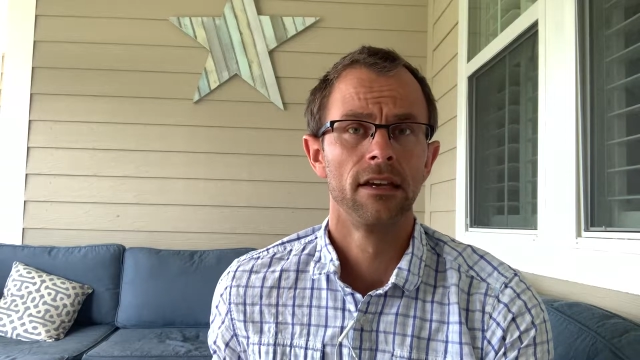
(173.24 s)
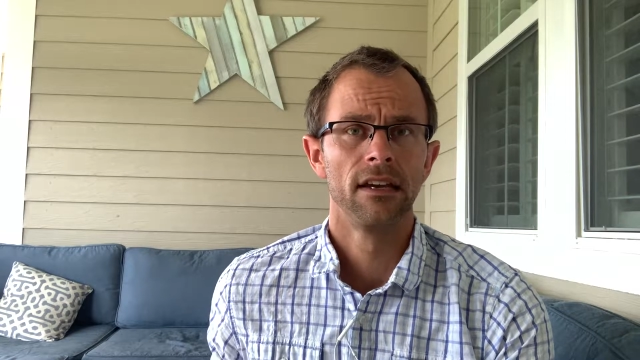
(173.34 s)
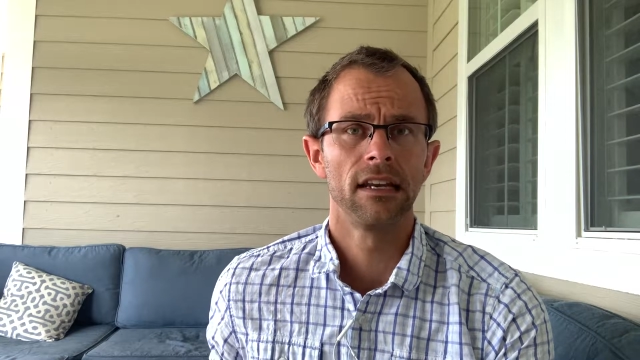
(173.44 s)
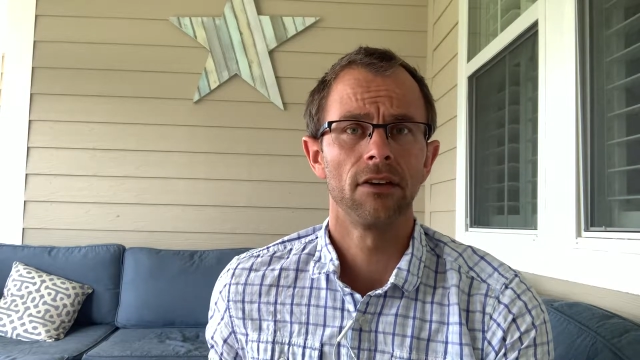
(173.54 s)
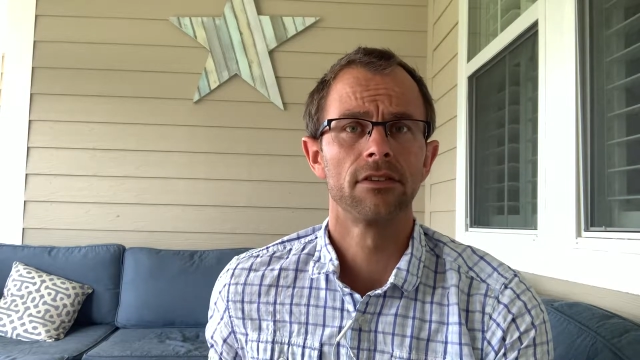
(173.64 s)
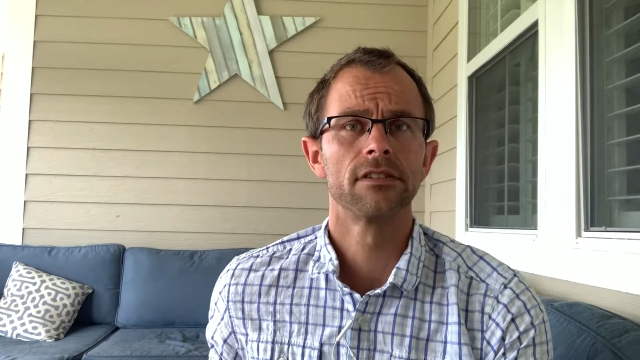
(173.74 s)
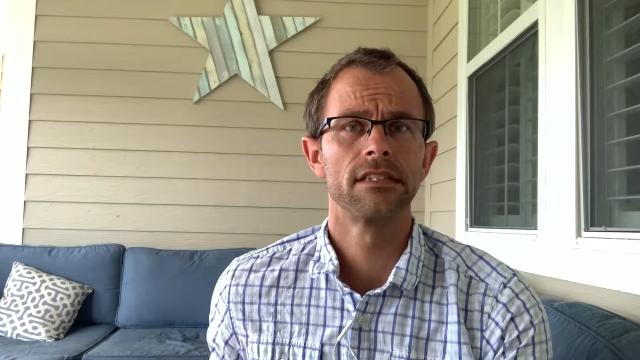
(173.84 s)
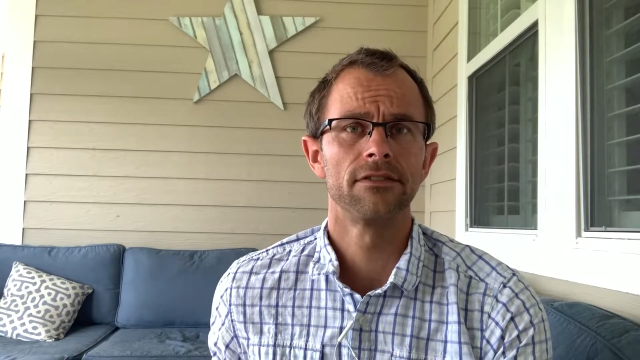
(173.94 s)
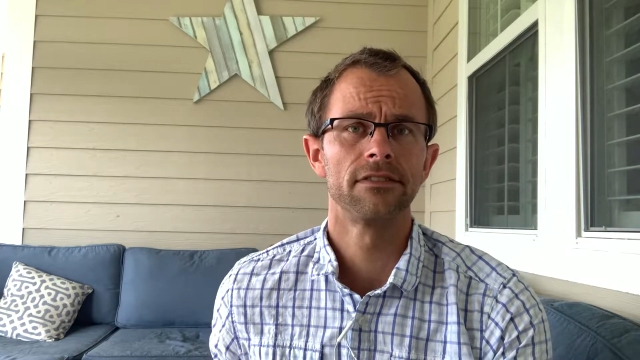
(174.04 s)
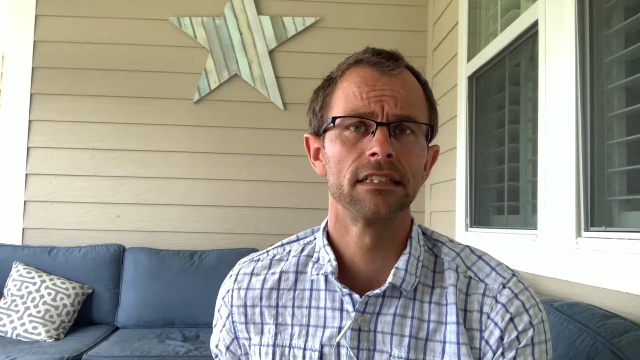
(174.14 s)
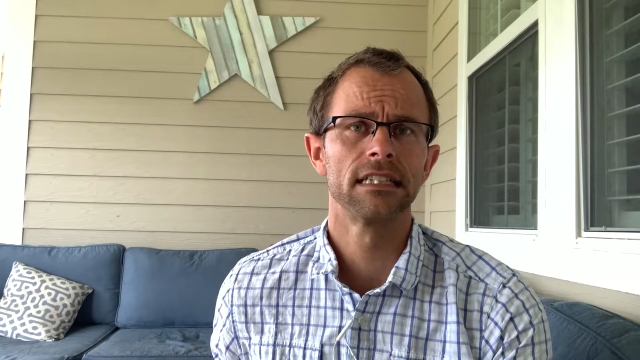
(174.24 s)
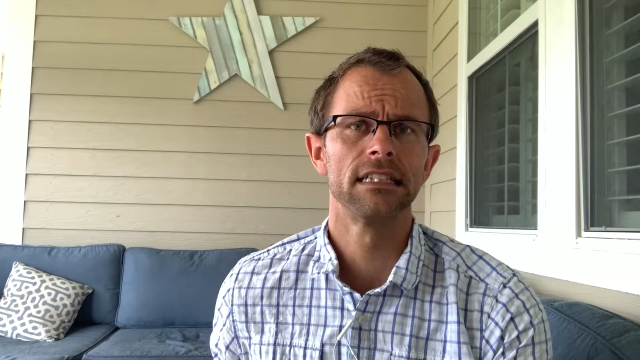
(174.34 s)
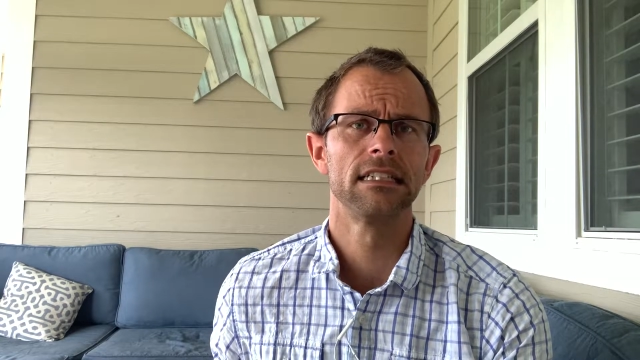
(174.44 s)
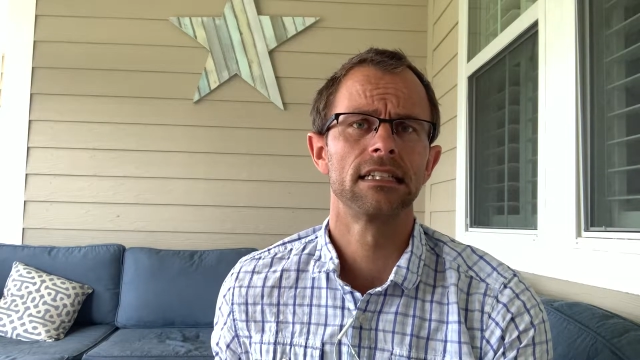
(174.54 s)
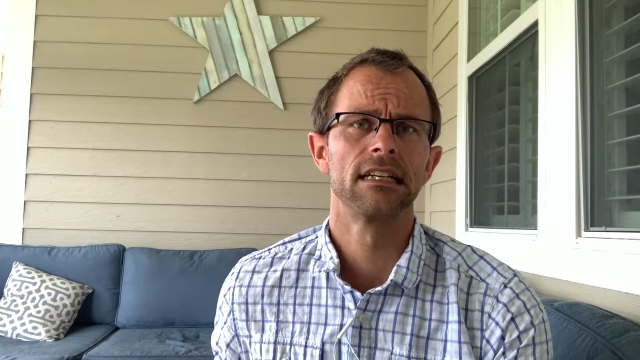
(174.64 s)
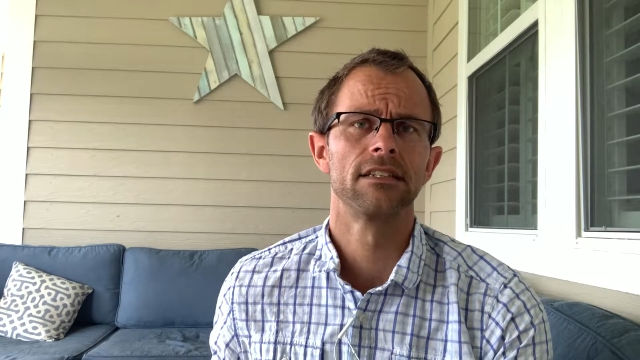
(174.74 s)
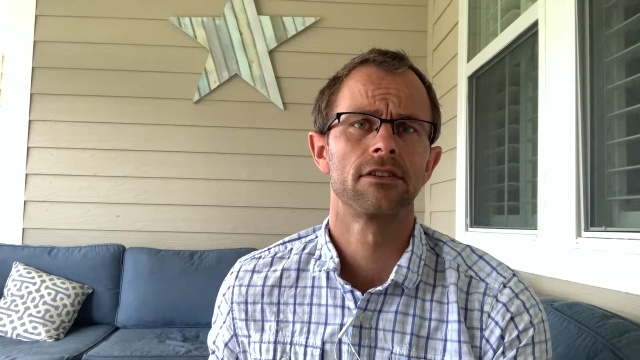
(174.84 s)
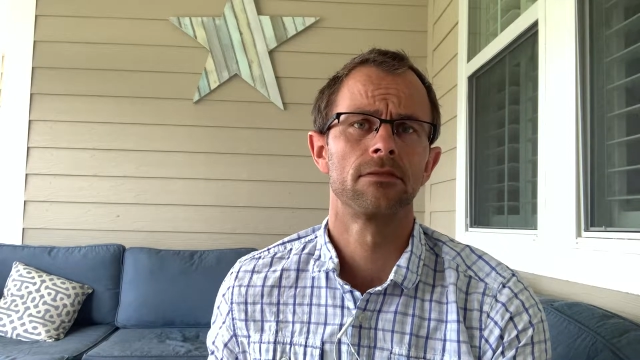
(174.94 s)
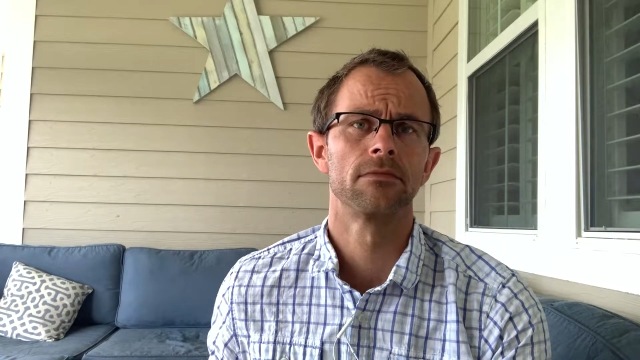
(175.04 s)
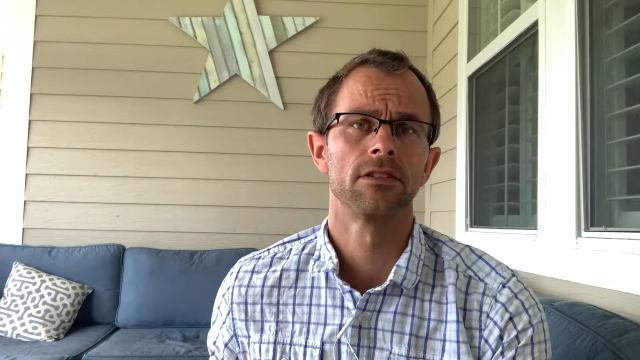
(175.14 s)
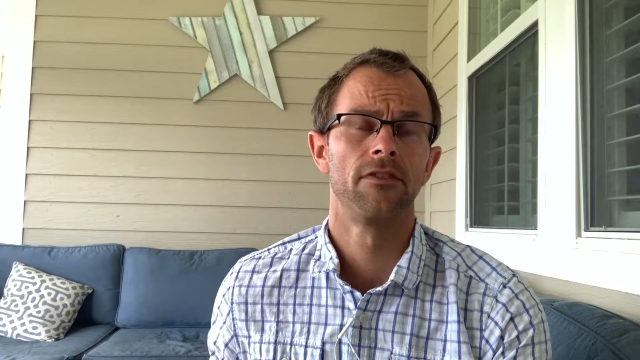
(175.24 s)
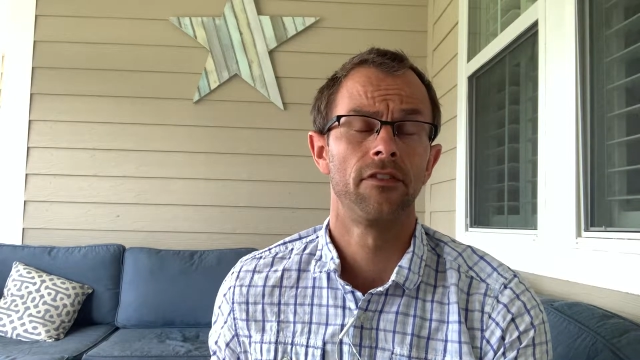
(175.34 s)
Now there's differences in terms of,